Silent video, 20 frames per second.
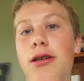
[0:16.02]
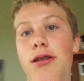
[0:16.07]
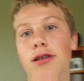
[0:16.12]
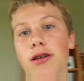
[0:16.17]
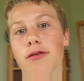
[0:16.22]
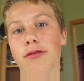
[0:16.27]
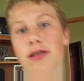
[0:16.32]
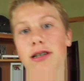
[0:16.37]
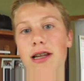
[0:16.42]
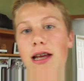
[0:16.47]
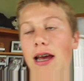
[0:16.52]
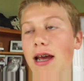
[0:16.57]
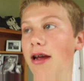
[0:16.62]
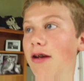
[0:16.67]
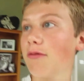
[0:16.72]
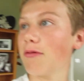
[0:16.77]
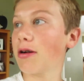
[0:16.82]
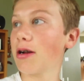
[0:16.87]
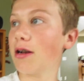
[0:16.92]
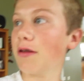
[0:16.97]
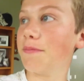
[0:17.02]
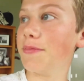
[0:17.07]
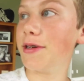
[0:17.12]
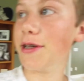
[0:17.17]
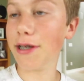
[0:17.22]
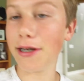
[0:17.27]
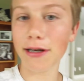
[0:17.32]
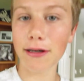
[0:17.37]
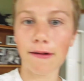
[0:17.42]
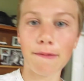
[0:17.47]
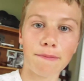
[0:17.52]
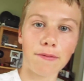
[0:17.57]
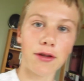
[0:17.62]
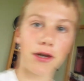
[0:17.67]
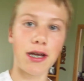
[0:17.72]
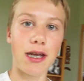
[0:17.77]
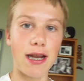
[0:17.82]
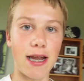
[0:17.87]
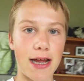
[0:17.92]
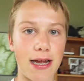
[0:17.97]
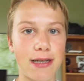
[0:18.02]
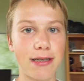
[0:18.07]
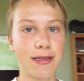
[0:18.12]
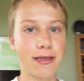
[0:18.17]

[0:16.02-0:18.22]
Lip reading: So today we're going to be looking at